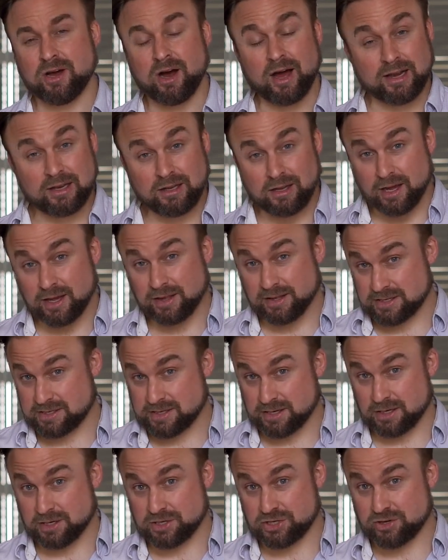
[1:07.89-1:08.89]
I like this
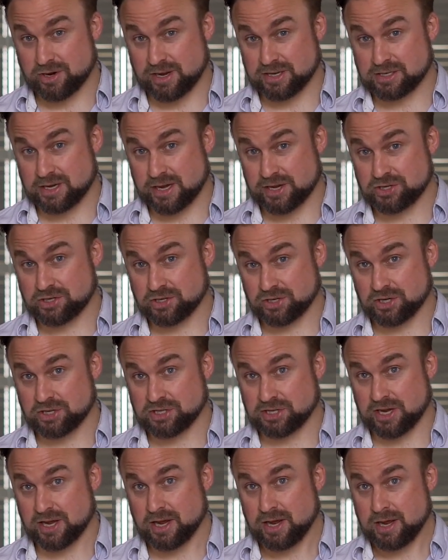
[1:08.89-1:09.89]
English translation
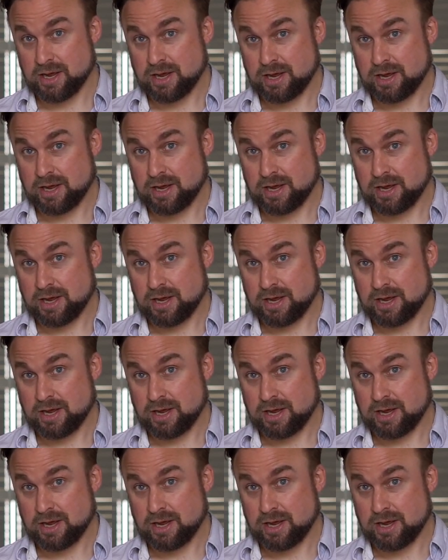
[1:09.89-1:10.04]
because it,